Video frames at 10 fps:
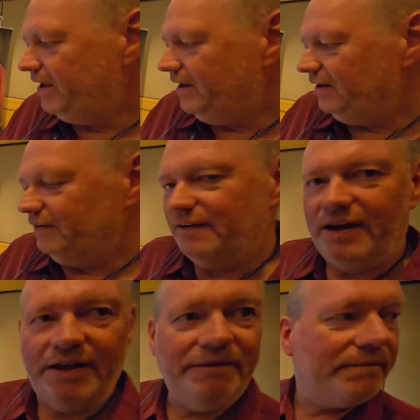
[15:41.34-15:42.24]
Steve, that,
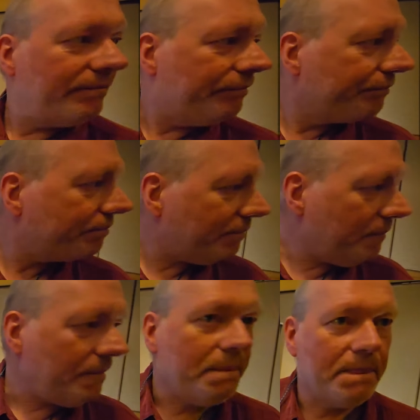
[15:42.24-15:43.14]
is there, is there, is, is
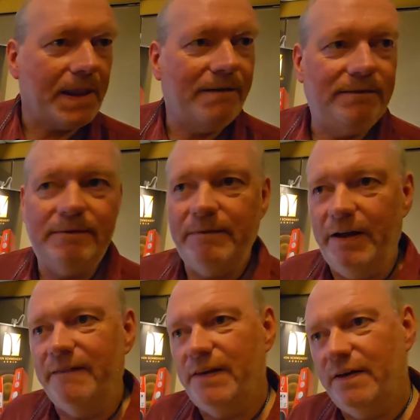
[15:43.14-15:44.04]
there a
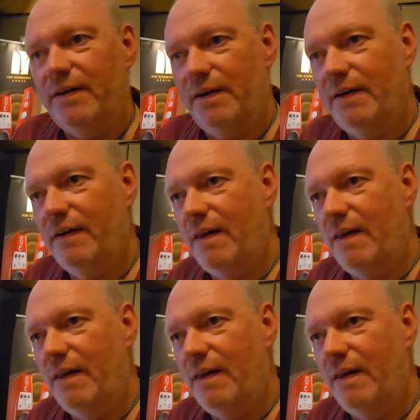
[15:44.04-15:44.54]
preference